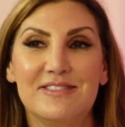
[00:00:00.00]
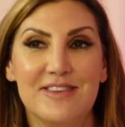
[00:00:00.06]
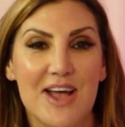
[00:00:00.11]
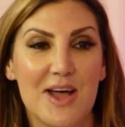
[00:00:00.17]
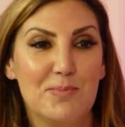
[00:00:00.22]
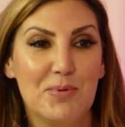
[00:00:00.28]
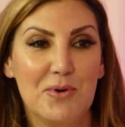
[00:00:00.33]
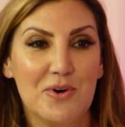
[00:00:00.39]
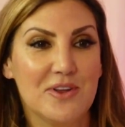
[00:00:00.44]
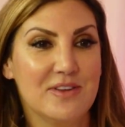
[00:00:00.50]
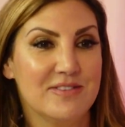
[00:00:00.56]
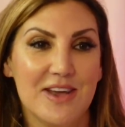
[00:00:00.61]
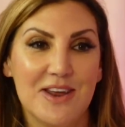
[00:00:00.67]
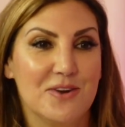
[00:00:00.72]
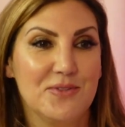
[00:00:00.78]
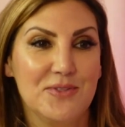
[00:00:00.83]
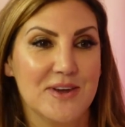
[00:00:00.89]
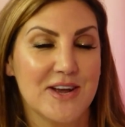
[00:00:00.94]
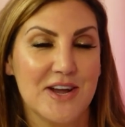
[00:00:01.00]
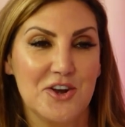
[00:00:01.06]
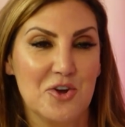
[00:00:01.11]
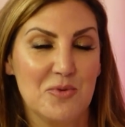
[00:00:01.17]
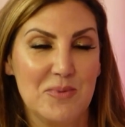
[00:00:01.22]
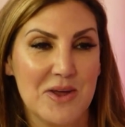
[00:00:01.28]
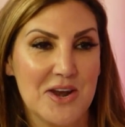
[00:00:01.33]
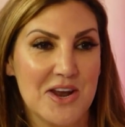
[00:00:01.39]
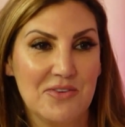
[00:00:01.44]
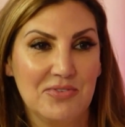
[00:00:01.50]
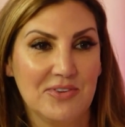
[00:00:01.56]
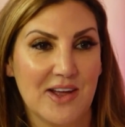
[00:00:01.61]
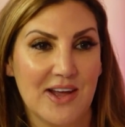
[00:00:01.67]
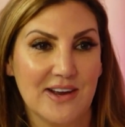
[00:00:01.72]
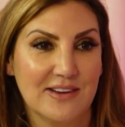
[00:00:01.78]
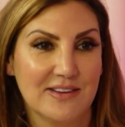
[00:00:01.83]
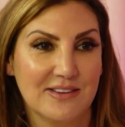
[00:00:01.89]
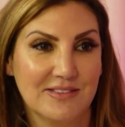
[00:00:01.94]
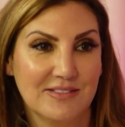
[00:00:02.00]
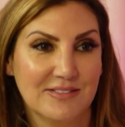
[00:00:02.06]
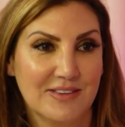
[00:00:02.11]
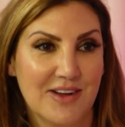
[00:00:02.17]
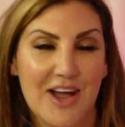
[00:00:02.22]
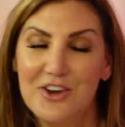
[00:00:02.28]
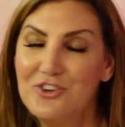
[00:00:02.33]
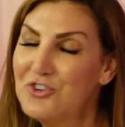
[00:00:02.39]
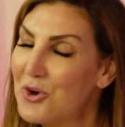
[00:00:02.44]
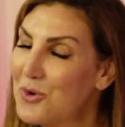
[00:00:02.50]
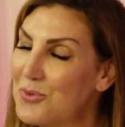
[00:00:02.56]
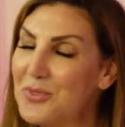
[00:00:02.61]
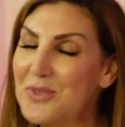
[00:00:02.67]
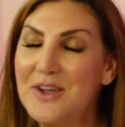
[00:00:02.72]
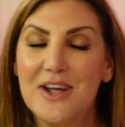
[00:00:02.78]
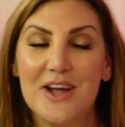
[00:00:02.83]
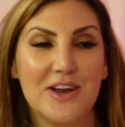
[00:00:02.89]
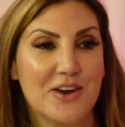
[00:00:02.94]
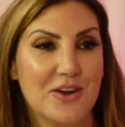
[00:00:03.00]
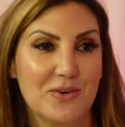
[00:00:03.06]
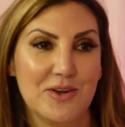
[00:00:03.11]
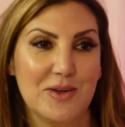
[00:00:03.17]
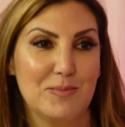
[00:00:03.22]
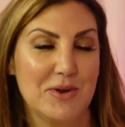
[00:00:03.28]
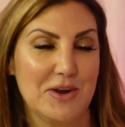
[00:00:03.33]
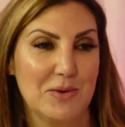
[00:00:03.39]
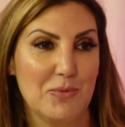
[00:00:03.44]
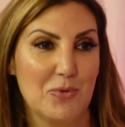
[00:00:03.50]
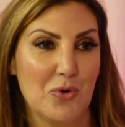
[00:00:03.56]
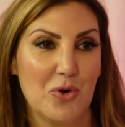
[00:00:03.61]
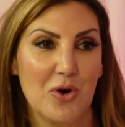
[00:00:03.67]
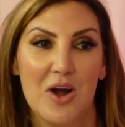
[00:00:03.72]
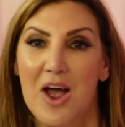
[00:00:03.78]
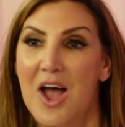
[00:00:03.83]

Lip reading: sad part is, I don't think I know Ben Affleck. I don't think I know him anymore.